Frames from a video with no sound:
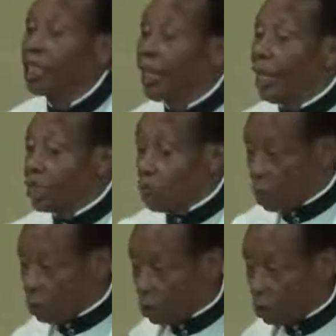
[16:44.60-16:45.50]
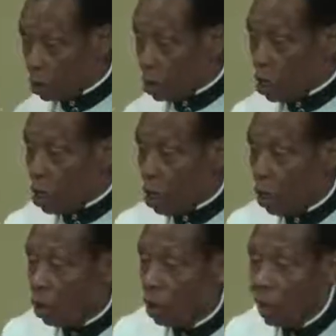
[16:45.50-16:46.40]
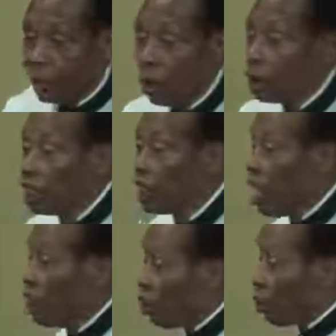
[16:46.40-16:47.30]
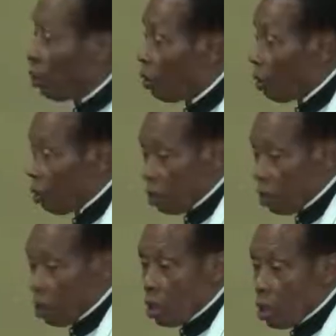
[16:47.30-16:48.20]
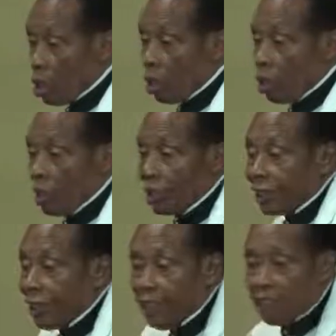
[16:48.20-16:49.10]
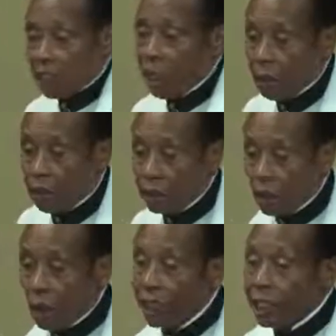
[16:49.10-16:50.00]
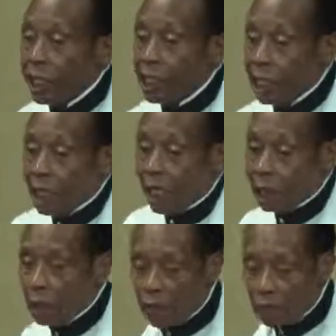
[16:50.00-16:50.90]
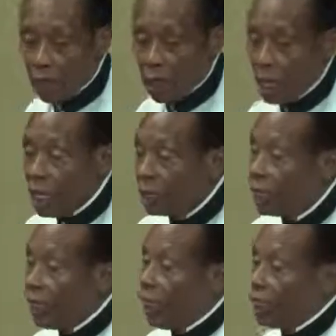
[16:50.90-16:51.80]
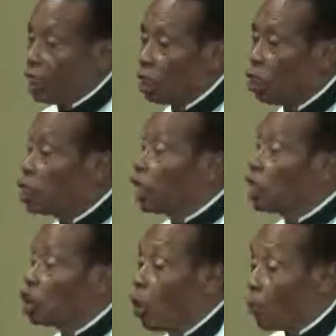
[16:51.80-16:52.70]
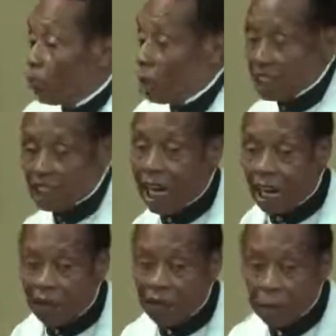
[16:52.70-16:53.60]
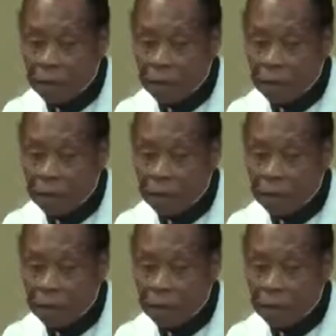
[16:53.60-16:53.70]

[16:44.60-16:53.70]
in nature. It's not a devil. It's nature. God created that. It's a nature. You can stop it yourself.